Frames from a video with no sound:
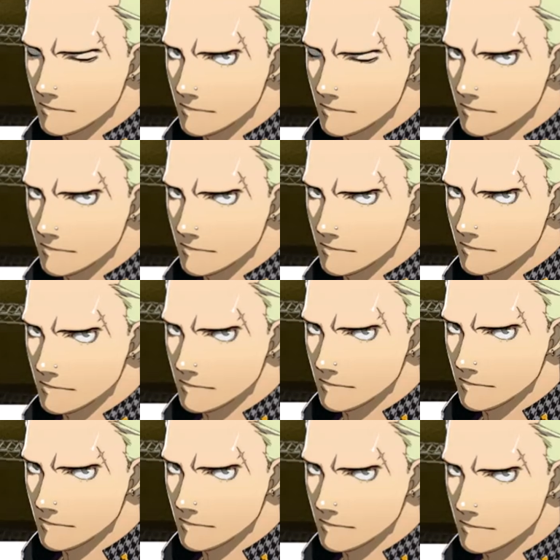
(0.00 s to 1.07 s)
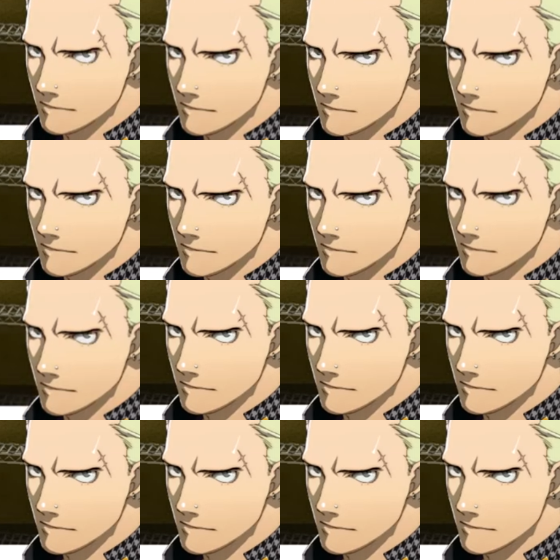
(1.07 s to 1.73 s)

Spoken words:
Nothing is said.